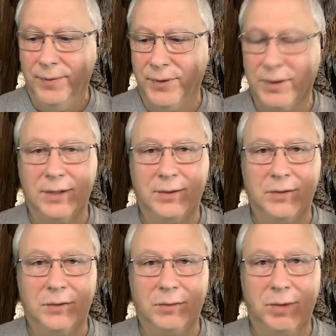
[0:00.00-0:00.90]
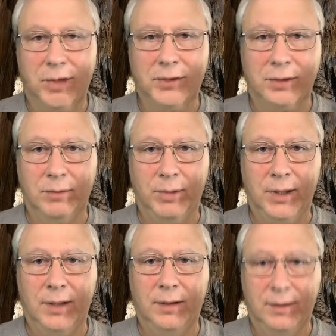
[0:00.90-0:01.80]
There's a lot of social pressure to
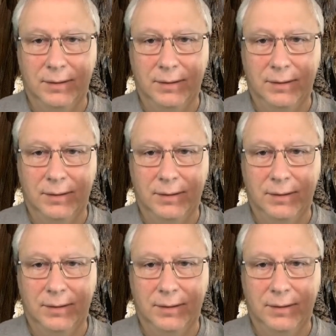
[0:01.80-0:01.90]
be